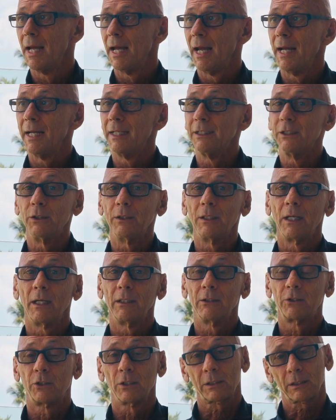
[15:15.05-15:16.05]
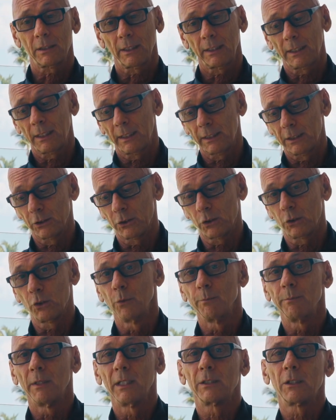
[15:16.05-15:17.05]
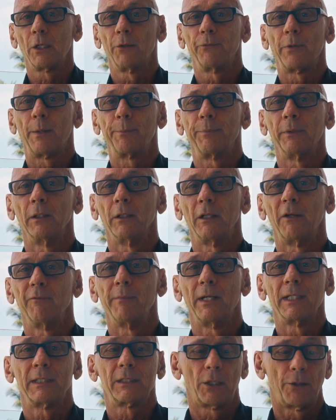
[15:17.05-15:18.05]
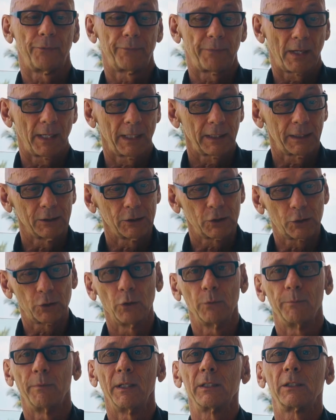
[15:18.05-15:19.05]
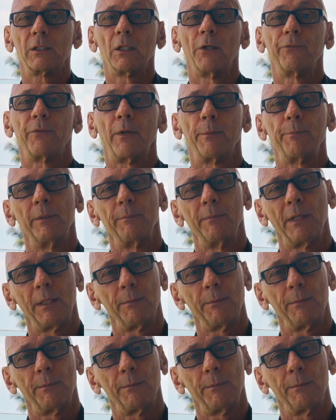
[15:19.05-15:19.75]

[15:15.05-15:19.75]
And just like I can scoop myself up and love myself, I can scoop myself up and make